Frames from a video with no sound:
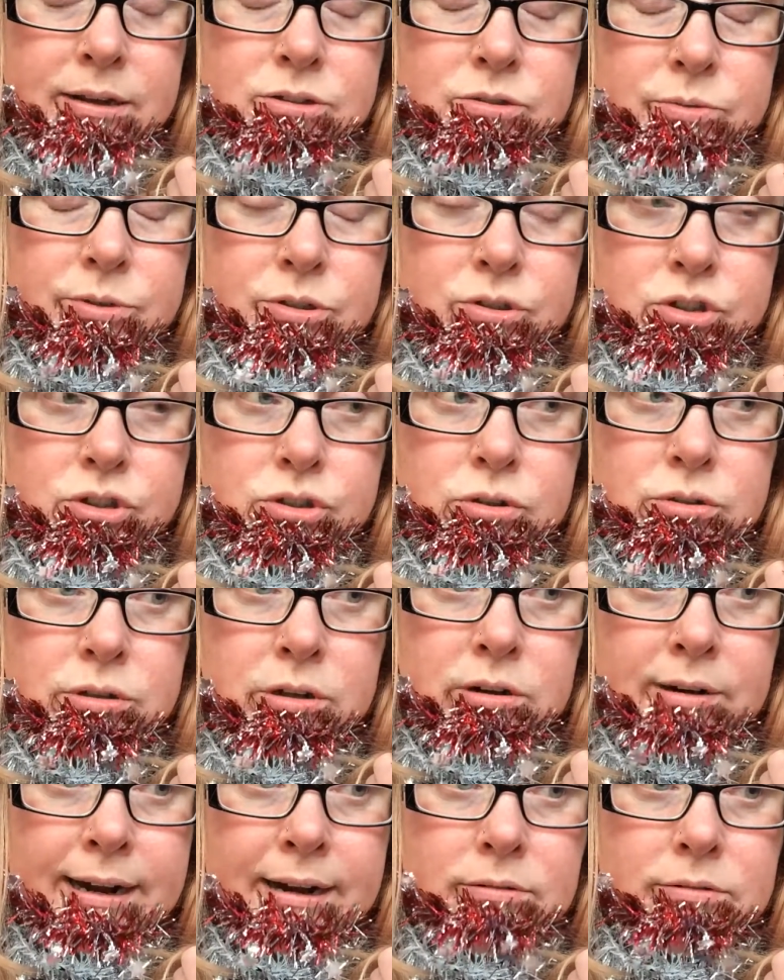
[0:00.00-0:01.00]
how to ensure
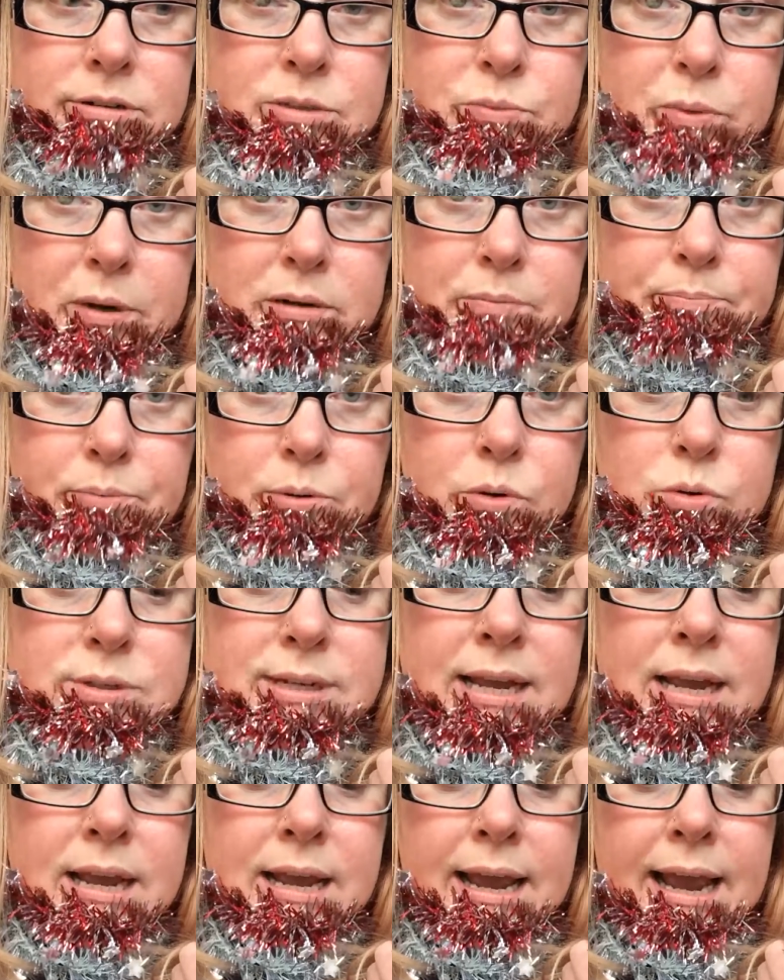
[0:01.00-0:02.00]
the cracker is well
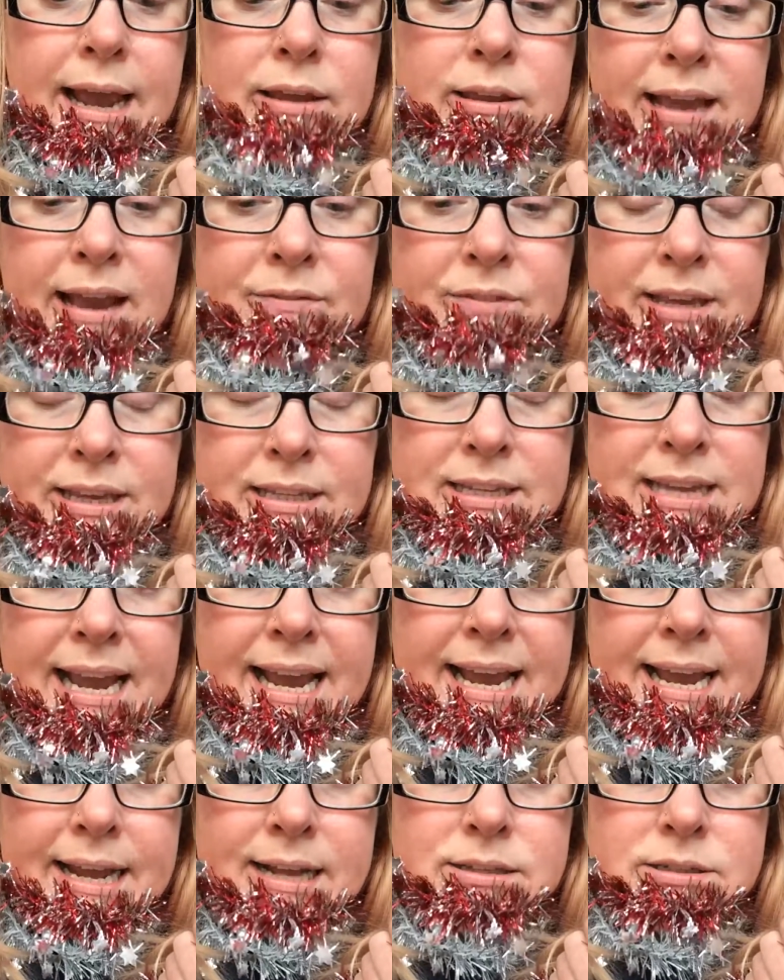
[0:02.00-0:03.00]
pulled, how you have it in your
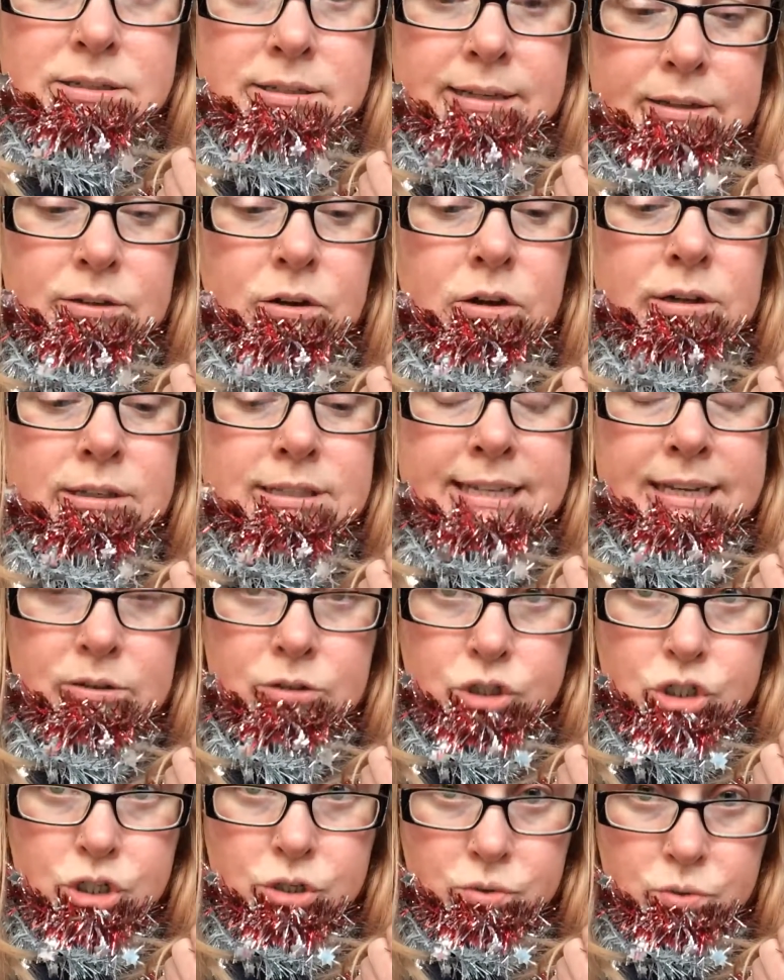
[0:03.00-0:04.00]
hand. Now, you've got to take it
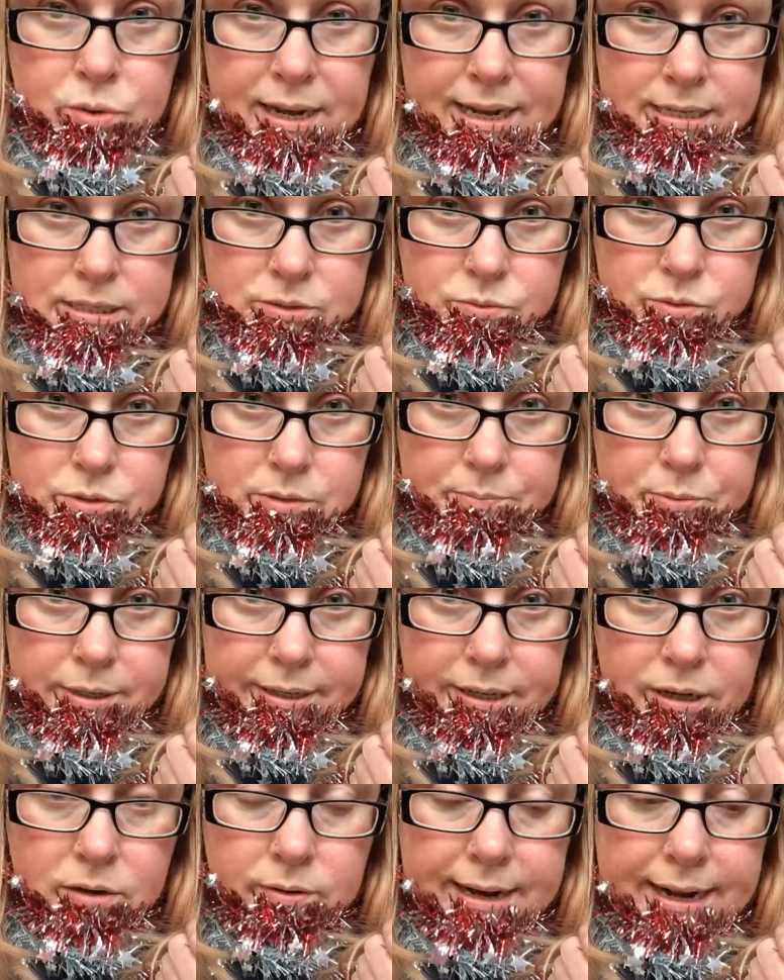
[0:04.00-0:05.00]
in two hands when you're
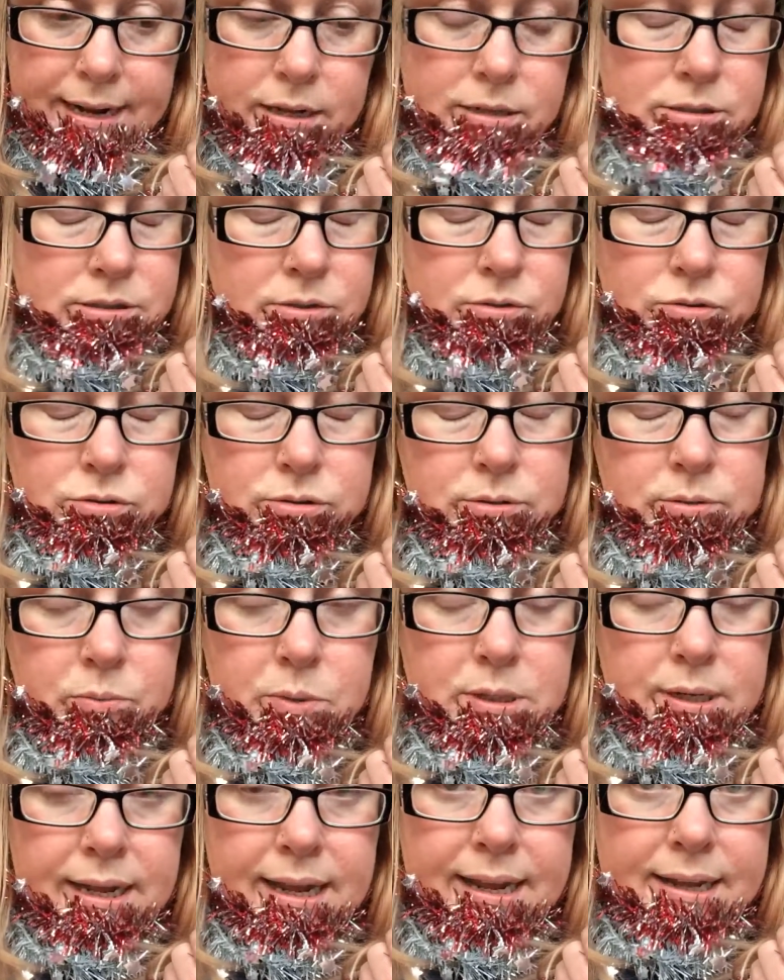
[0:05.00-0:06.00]
pulling a cracker. Don't do it with
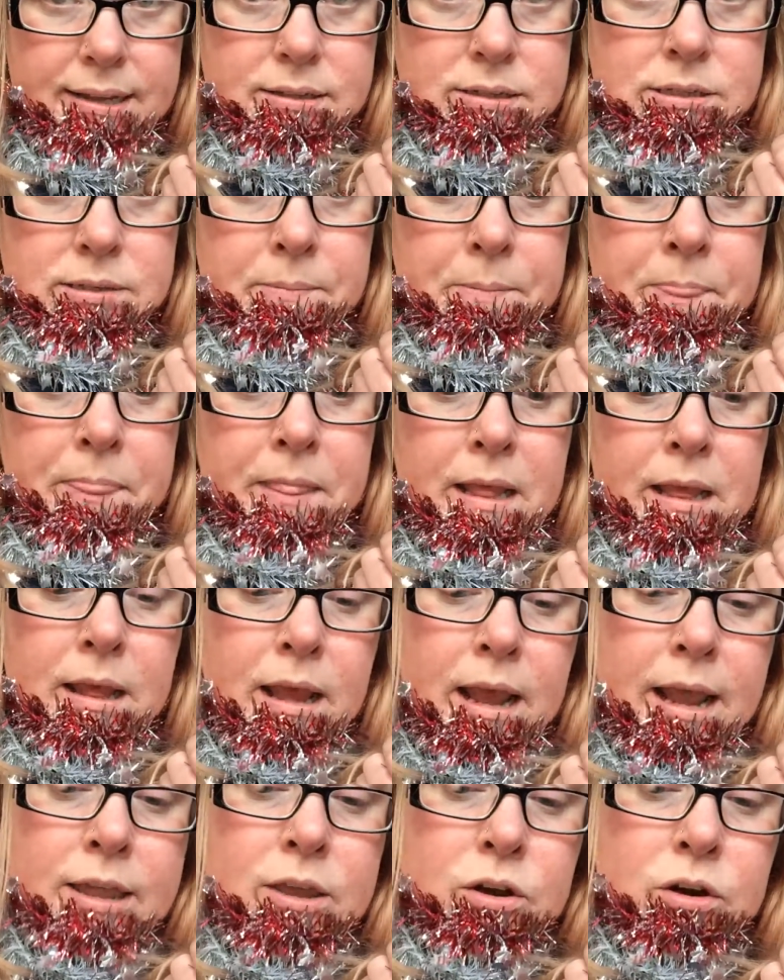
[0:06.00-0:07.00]
one hand.
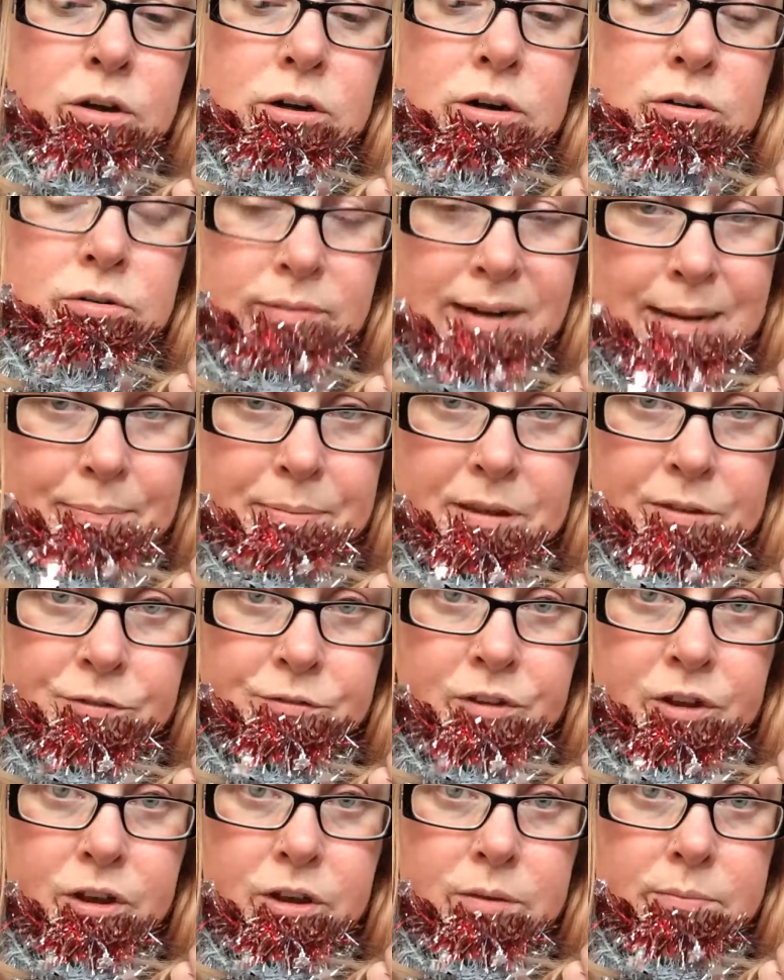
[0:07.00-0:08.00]
You've got to grab it
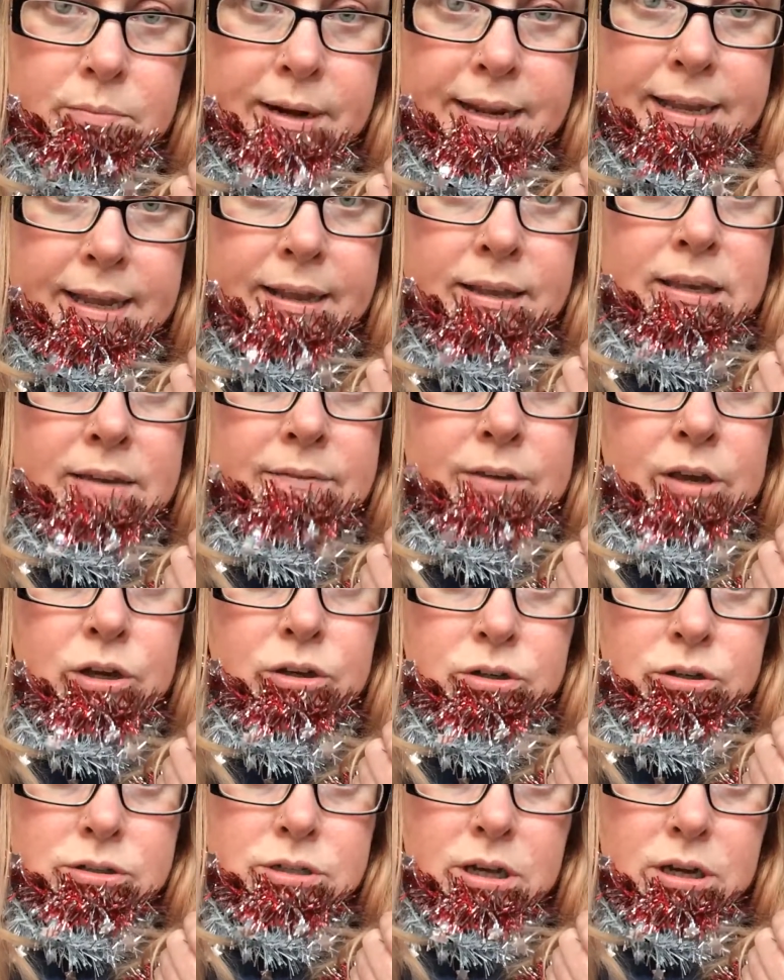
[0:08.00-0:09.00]
firmly and give it a
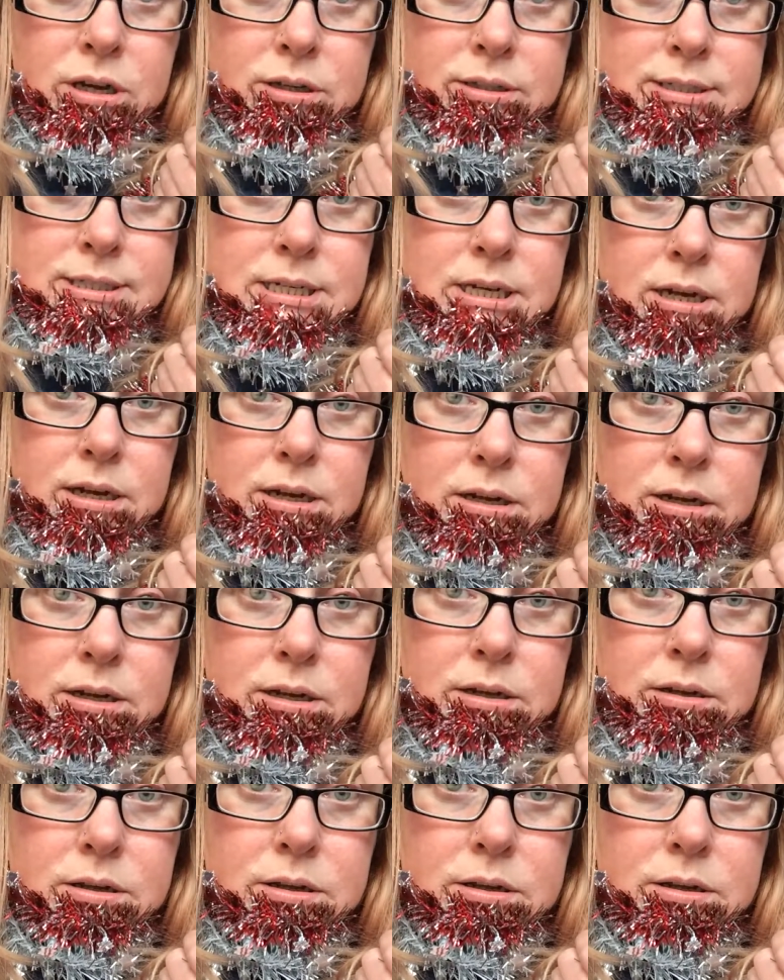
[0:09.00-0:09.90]
good hard tug.